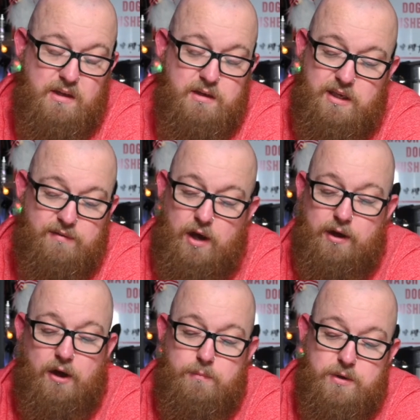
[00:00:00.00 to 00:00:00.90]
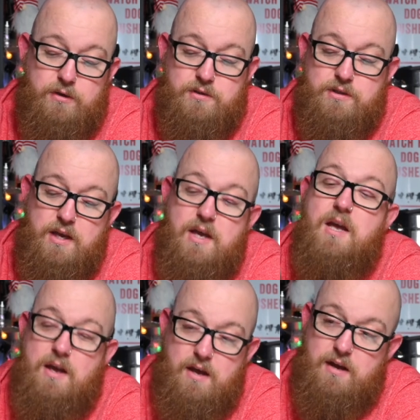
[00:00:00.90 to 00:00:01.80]
give it a go, because
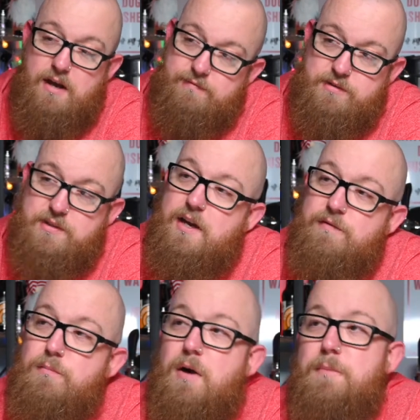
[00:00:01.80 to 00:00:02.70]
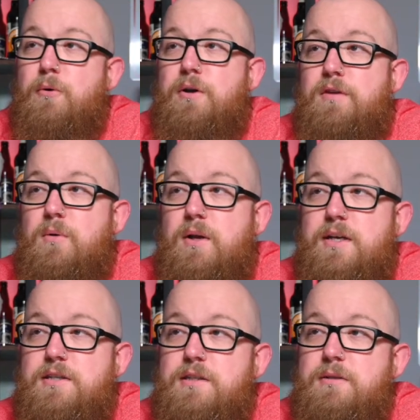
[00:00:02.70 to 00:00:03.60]
I have to say, from my point of view at
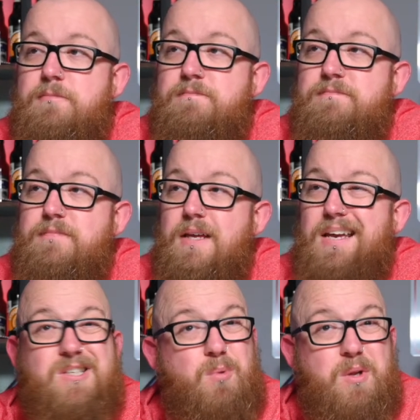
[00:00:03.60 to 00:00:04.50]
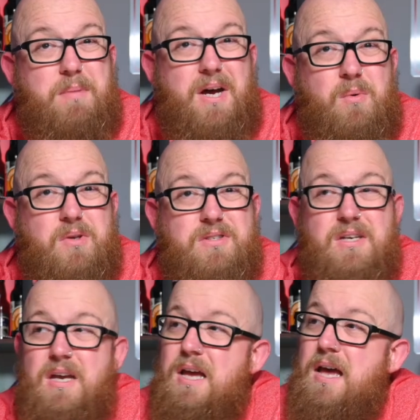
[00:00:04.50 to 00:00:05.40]
least, it's one of the better ones.
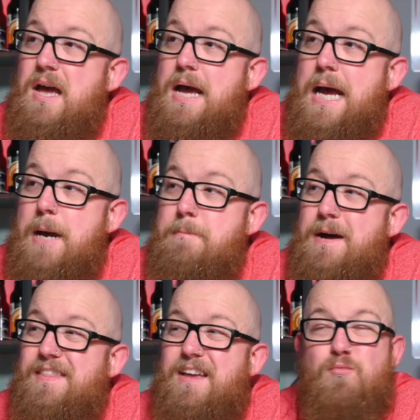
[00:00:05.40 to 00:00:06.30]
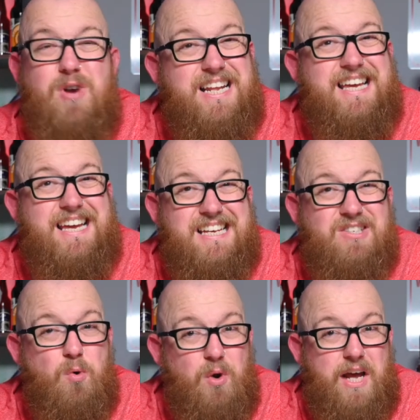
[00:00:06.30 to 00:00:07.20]
And that really is
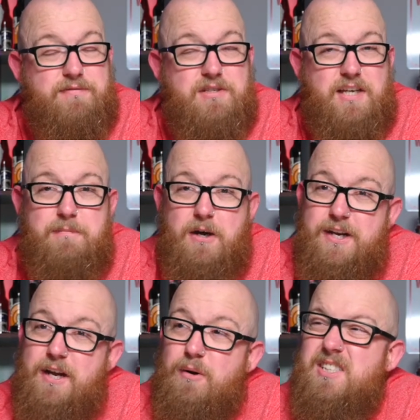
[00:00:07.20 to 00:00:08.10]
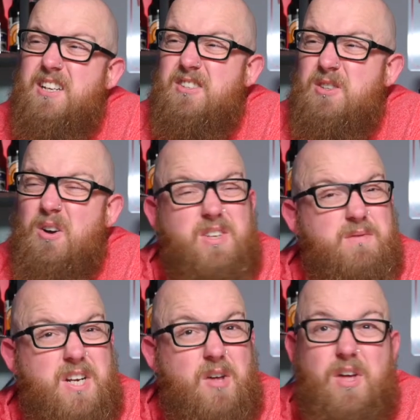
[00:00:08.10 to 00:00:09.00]
all I have to say about it. Now, I said at the start of this
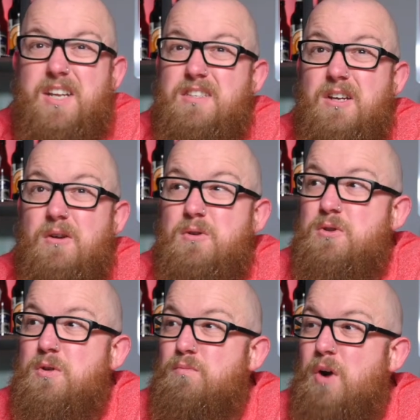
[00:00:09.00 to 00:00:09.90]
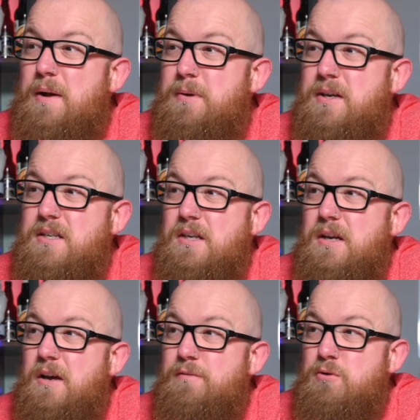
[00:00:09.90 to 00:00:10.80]
video that I needed to go do some wrapping
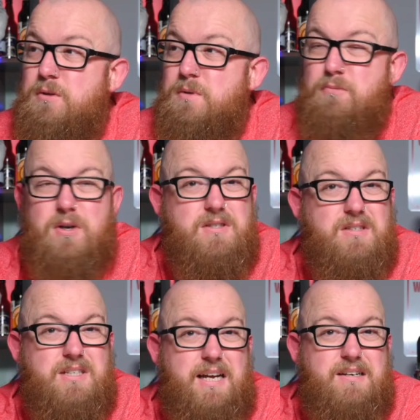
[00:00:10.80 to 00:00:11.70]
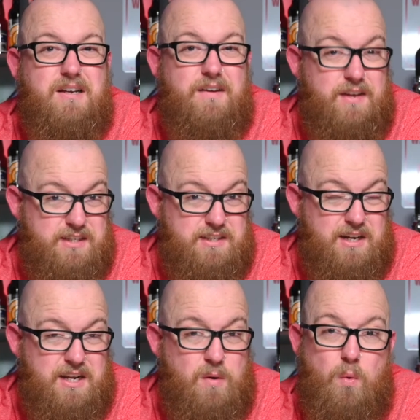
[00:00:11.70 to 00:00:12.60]
of Christmas presents, and that's
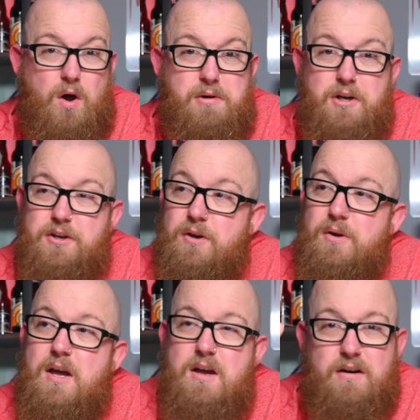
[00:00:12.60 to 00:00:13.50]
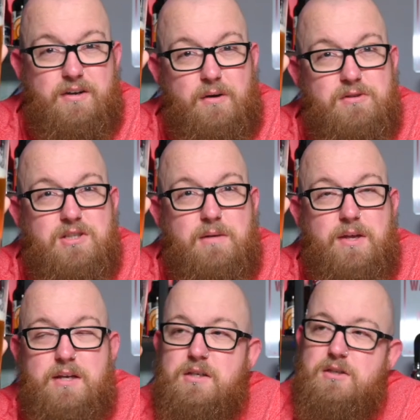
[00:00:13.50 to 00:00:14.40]
exactly what I'm going to do. I'm going to go and sip
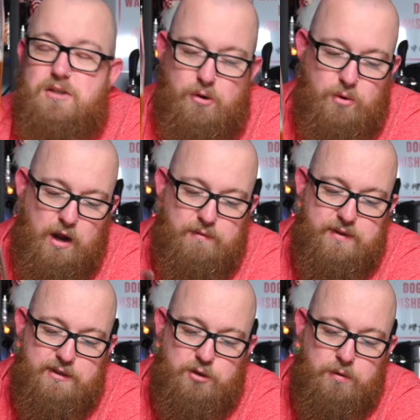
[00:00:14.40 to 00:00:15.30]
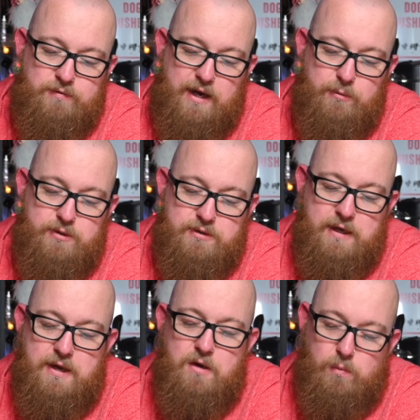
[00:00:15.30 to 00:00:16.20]
this slowly over the next couple of hours
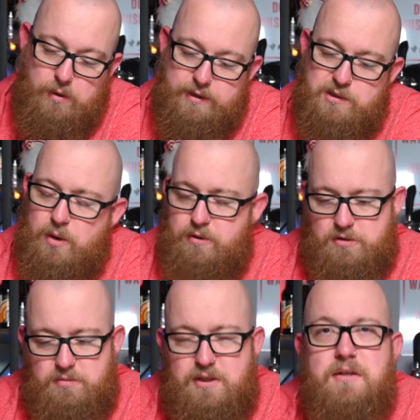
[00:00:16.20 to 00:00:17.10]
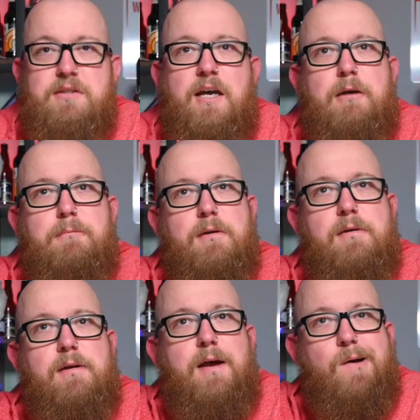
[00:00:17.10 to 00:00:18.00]
while I swear at some sellotape
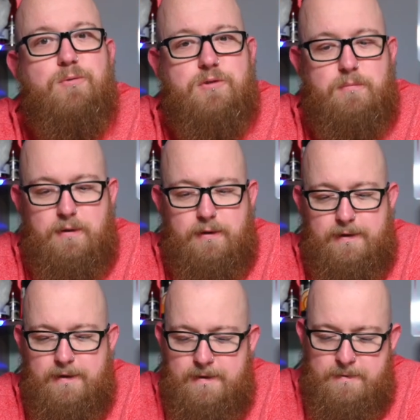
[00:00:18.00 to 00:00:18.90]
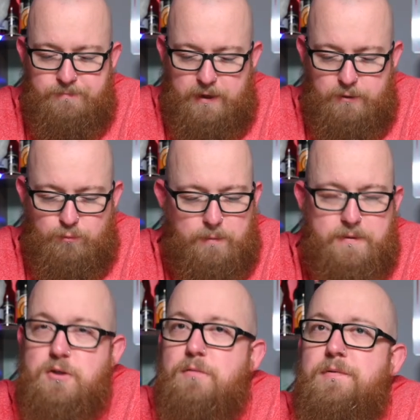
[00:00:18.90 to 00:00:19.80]
and ultimately end up
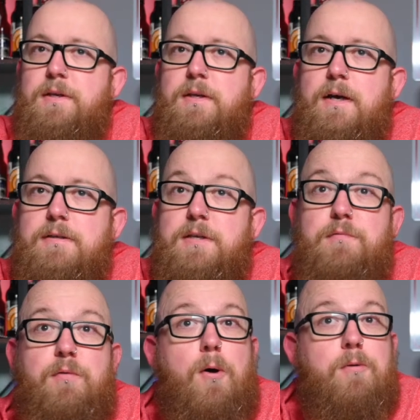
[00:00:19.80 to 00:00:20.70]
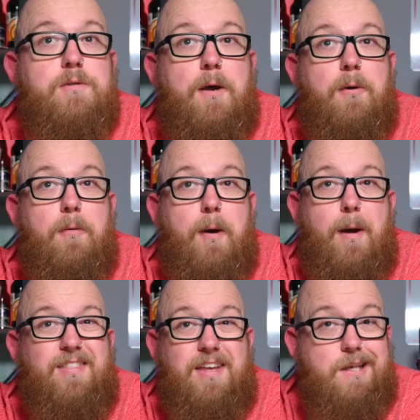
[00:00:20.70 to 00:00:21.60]
wrapping stuff in tinfoil. So
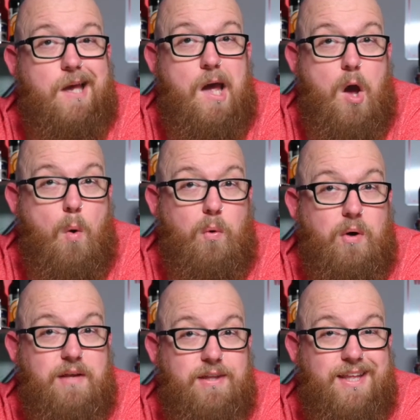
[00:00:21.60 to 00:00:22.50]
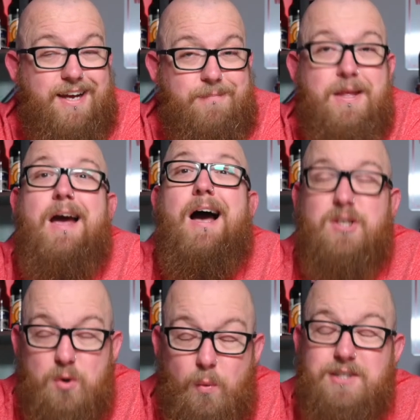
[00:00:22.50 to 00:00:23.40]
I think we'll leave it there. As
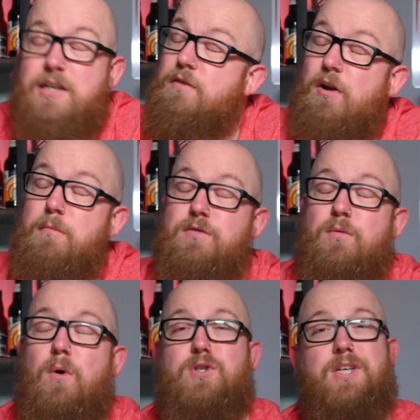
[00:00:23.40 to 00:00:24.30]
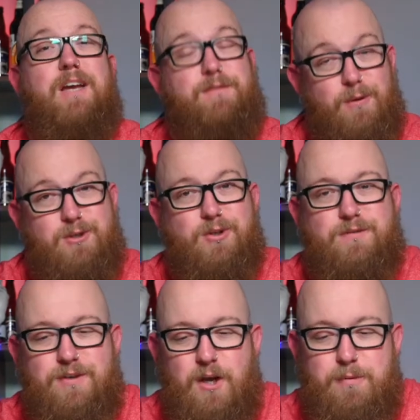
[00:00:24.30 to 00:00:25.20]
always, thank you very much for watching. If you enjoyed this
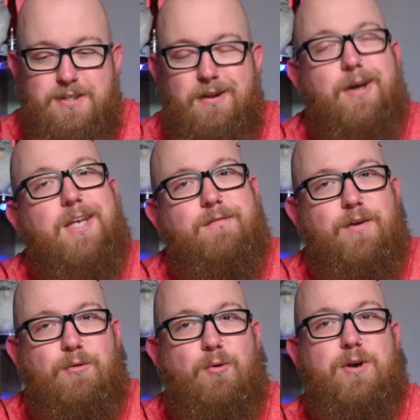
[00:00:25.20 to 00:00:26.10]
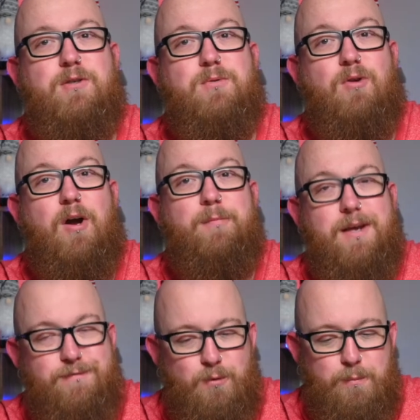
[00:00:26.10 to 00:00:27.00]
video, please like it if you haven't already subscribed,
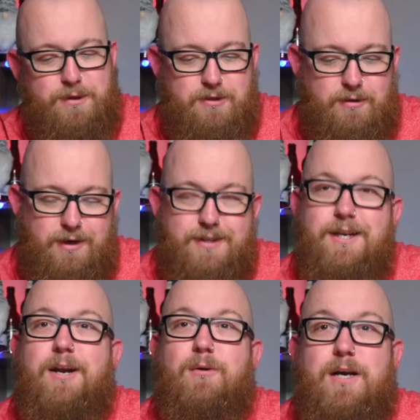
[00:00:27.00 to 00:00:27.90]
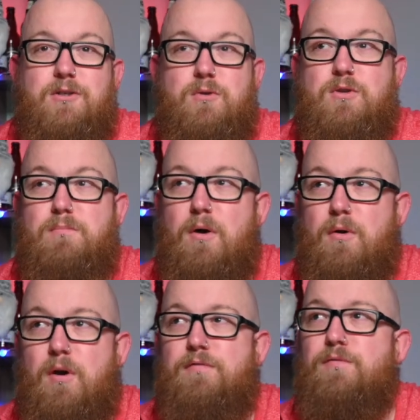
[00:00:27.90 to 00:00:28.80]
if you would be so kind, and I'll catch you
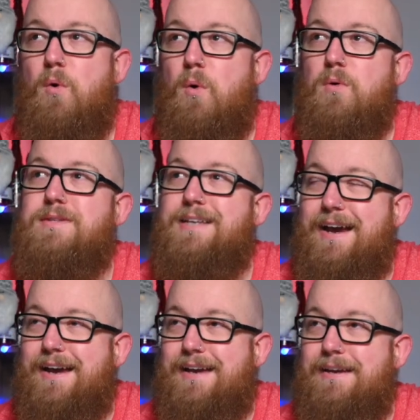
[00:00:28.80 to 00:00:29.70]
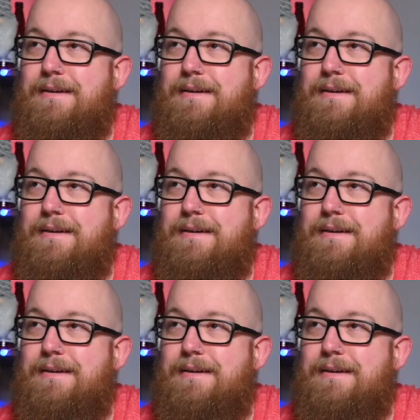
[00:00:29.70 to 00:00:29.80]
tomorrow for day...